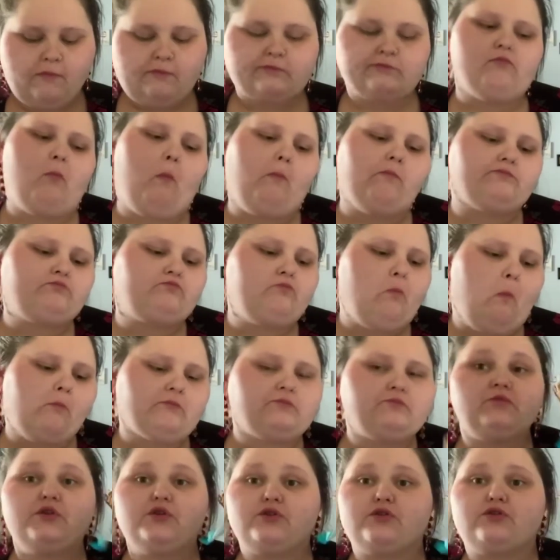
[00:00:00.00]
Mm.
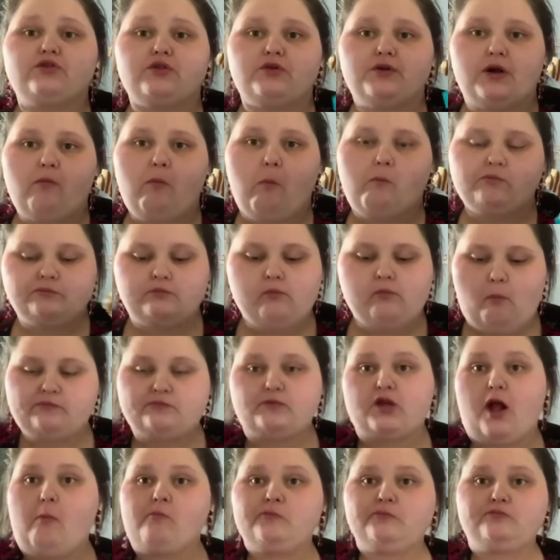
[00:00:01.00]
These are so good.
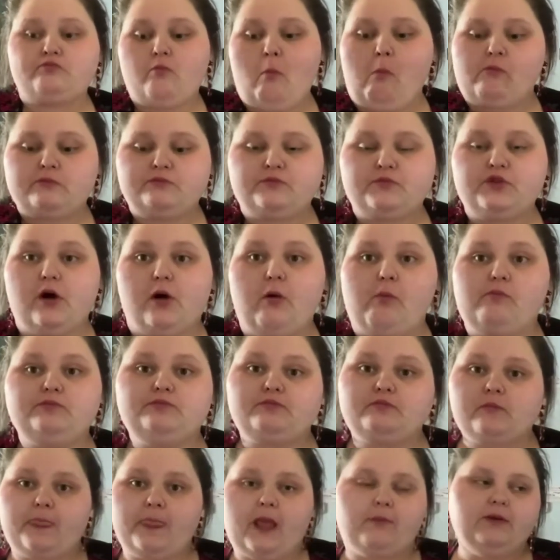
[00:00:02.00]
Okay. So
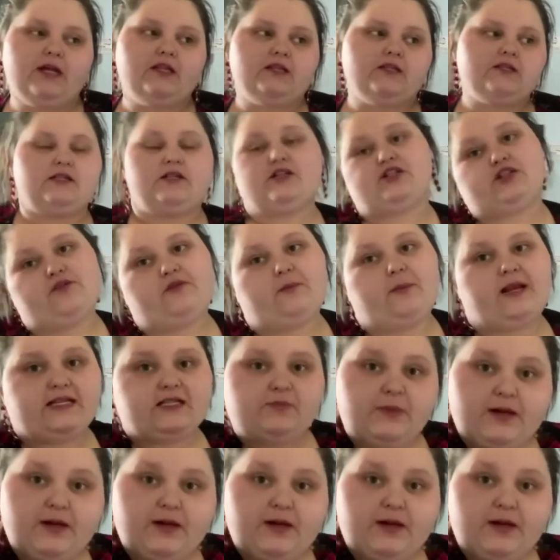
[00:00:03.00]
I'm gonna eat this and I'll see you for my next